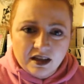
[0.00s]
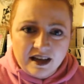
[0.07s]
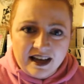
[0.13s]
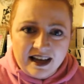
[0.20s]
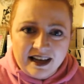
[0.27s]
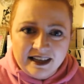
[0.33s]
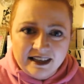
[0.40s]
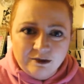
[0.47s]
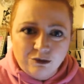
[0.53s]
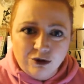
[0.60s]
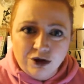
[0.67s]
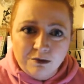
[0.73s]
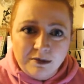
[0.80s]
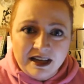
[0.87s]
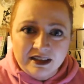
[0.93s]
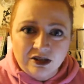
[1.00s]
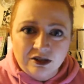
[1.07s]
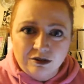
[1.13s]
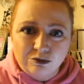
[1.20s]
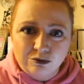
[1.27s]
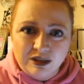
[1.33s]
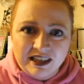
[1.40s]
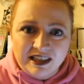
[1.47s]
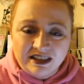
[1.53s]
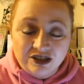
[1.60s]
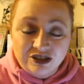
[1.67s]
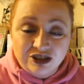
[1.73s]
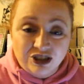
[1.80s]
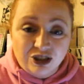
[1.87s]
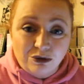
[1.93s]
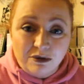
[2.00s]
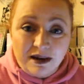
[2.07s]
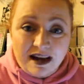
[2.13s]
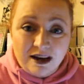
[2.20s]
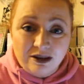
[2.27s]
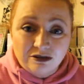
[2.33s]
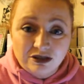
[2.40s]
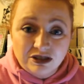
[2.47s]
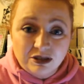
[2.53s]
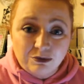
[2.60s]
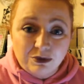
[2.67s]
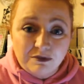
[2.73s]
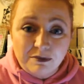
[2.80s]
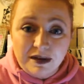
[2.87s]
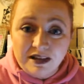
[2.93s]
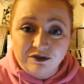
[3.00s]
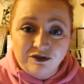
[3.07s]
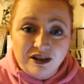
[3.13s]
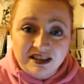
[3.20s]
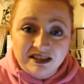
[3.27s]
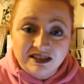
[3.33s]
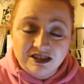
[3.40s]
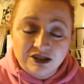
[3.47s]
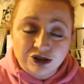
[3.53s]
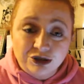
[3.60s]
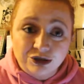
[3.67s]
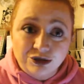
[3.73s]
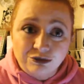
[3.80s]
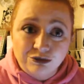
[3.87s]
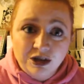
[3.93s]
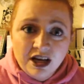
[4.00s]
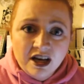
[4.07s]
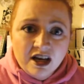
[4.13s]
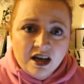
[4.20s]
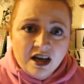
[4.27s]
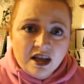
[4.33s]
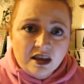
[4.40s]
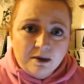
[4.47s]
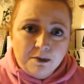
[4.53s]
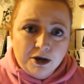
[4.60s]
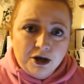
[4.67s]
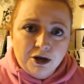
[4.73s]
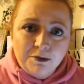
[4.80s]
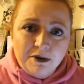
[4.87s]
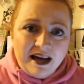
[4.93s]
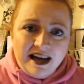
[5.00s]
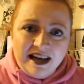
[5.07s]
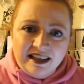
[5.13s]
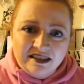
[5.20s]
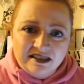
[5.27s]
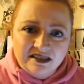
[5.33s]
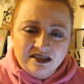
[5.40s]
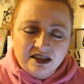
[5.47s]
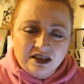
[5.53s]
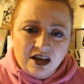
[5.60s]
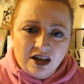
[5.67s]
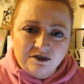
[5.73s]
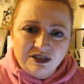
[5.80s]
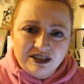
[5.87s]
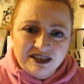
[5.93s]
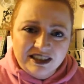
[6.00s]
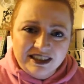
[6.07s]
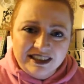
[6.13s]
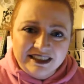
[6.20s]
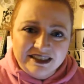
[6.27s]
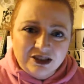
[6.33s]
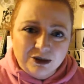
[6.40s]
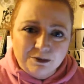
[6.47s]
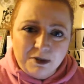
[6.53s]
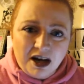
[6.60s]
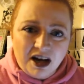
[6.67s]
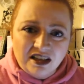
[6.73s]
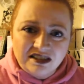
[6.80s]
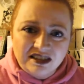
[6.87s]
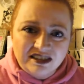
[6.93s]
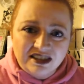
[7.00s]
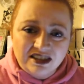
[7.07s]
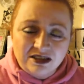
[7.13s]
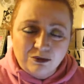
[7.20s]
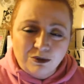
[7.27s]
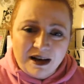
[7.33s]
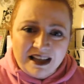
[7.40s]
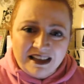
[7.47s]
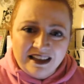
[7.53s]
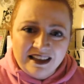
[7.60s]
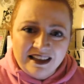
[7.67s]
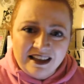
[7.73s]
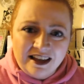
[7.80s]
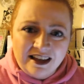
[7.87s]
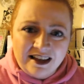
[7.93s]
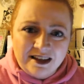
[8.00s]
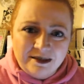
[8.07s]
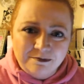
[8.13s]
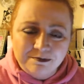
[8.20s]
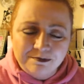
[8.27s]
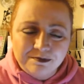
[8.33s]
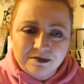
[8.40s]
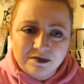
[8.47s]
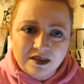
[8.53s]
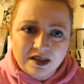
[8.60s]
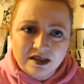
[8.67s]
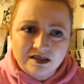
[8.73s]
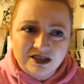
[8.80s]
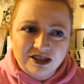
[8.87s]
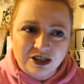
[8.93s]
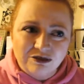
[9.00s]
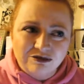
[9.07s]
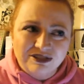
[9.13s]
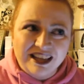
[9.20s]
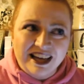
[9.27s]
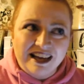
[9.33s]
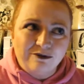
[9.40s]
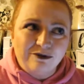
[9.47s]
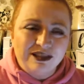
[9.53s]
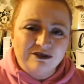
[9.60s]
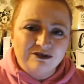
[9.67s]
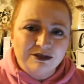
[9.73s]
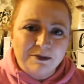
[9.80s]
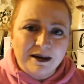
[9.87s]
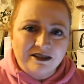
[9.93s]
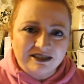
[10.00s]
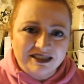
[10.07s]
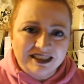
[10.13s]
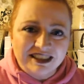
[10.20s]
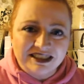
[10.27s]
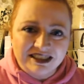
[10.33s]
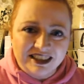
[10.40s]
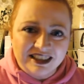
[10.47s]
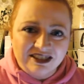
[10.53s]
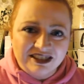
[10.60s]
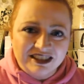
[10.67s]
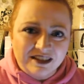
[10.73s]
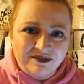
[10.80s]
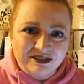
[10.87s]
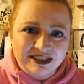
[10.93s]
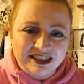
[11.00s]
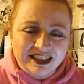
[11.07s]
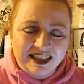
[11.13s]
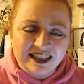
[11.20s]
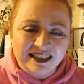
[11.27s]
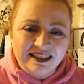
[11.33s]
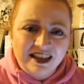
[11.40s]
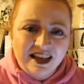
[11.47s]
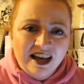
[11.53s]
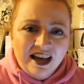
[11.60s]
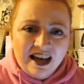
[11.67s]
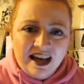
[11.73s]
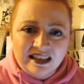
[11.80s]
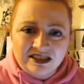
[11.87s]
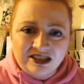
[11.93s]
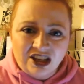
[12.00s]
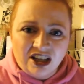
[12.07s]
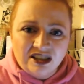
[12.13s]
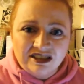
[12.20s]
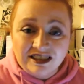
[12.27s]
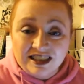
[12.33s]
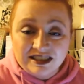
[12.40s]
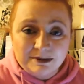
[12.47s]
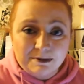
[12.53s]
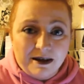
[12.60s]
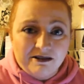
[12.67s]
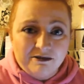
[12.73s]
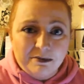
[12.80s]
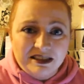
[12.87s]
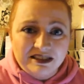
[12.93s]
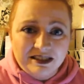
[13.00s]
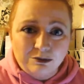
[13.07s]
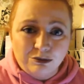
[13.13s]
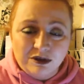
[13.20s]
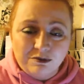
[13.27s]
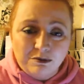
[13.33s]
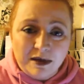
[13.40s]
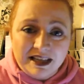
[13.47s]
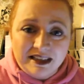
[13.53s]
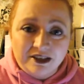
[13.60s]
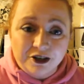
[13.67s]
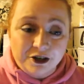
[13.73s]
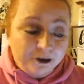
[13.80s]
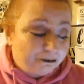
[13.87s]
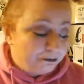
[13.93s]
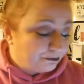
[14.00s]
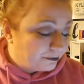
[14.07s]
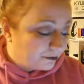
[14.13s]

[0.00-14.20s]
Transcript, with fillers: I wore makeup when I used to go out with my friends to the pub and obviously to parties as well. Um, so yeah, when I was about 16 or 17, I started experimenting with makeup.